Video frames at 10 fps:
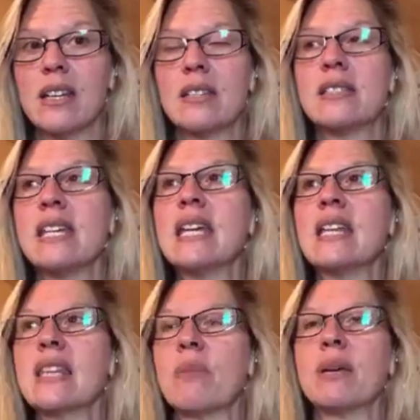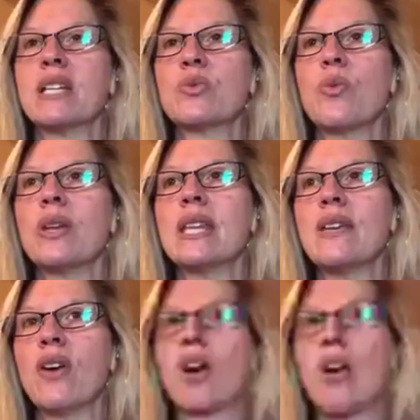Seeking that, because when we
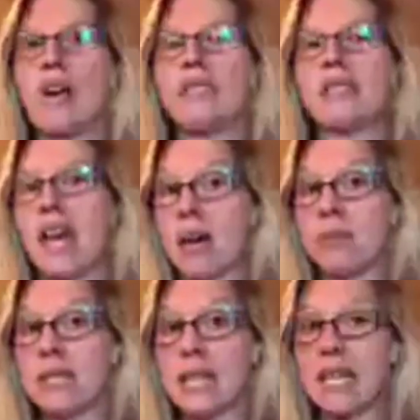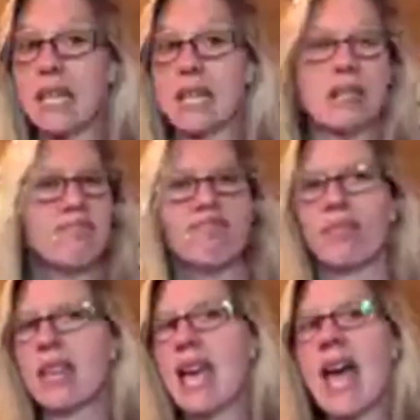leave our heads empty,
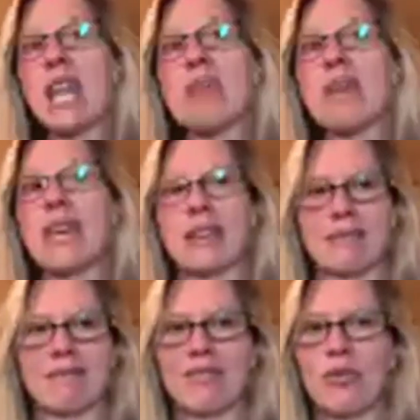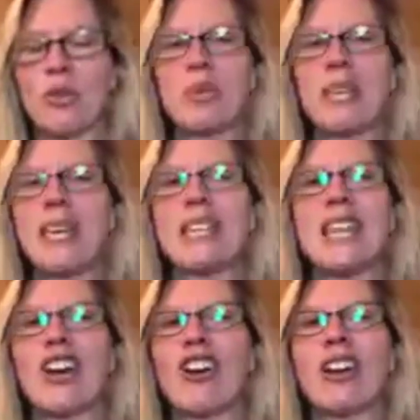the enemy will be in
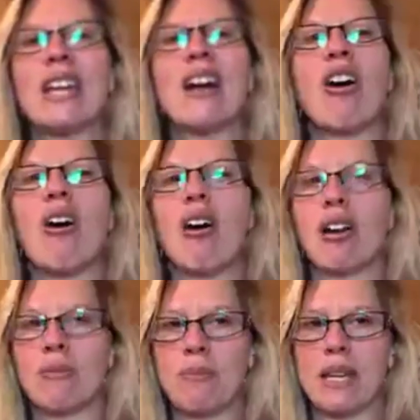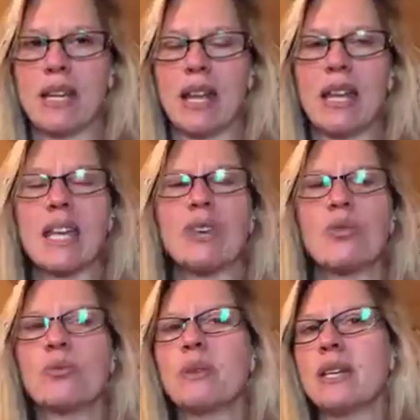there in a heartbeat, and he
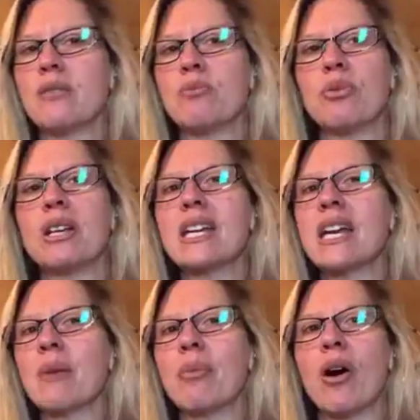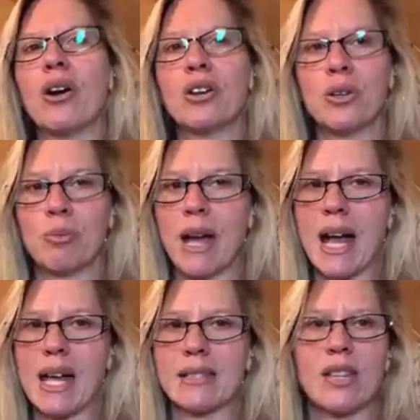will be bringing up all your
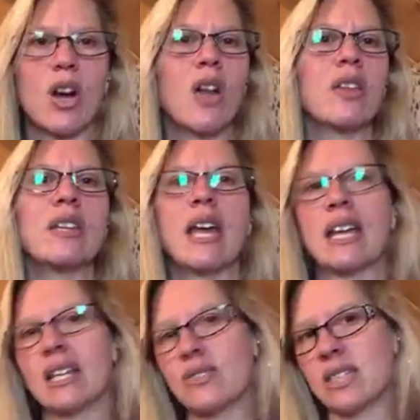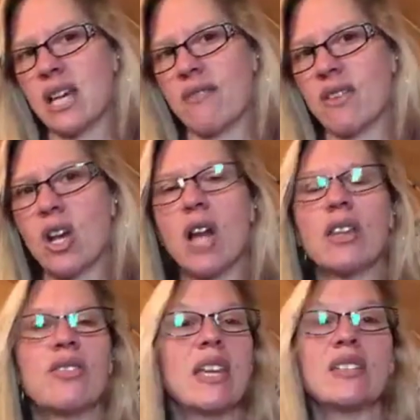past and all the negative stuff and
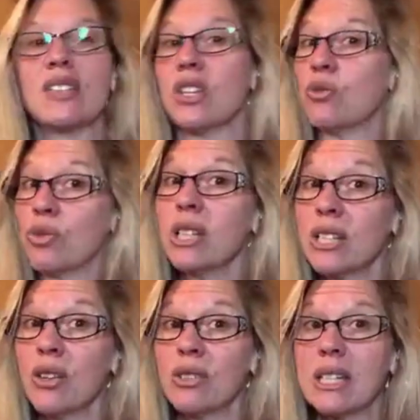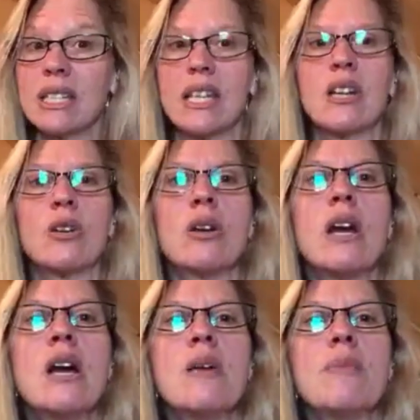all the things that you really don't need to hear,
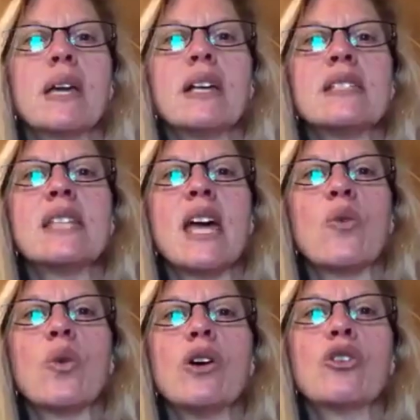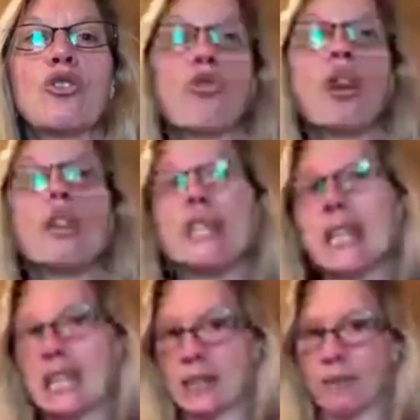because they will
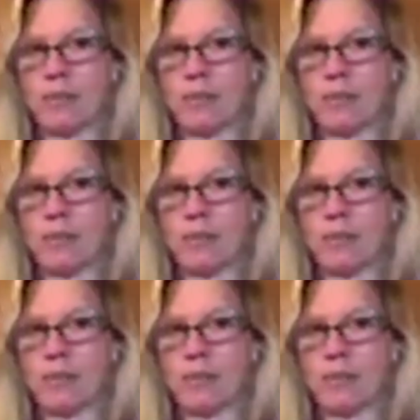greatly